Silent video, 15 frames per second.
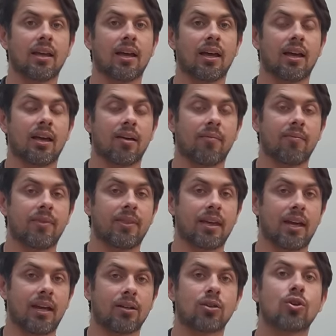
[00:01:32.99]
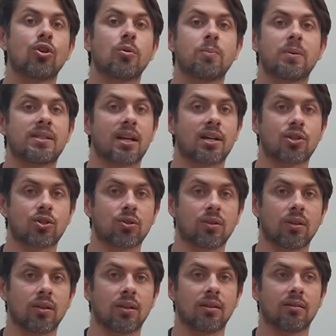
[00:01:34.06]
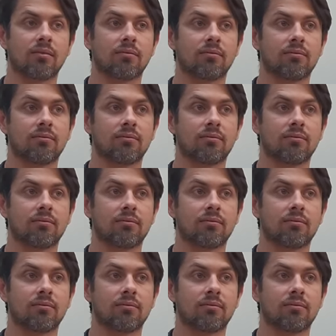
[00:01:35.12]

um, that could potentially